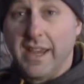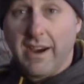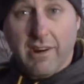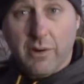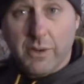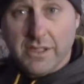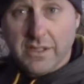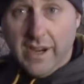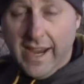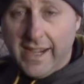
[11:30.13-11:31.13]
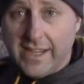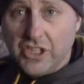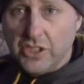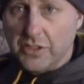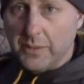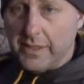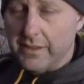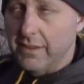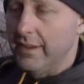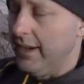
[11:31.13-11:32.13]
the arrow which I had issues
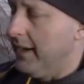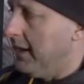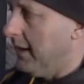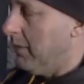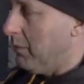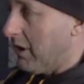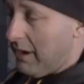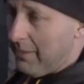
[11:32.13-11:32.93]
with, where I